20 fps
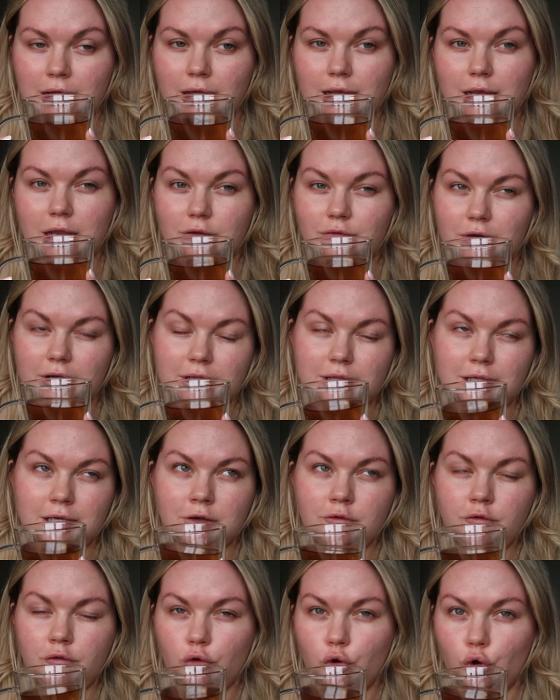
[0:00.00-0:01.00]
I love
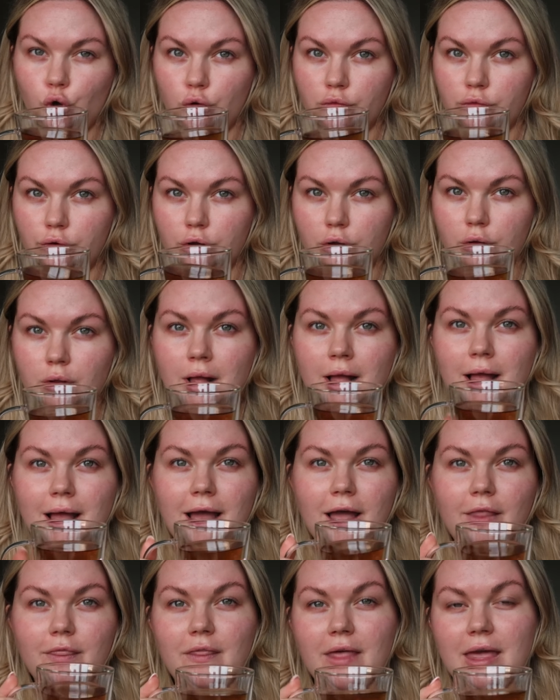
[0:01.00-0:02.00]
anything floral
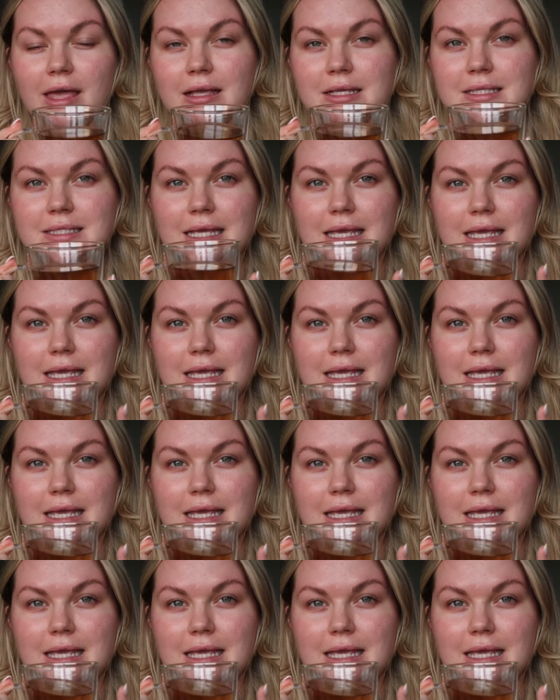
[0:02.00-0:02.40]
and this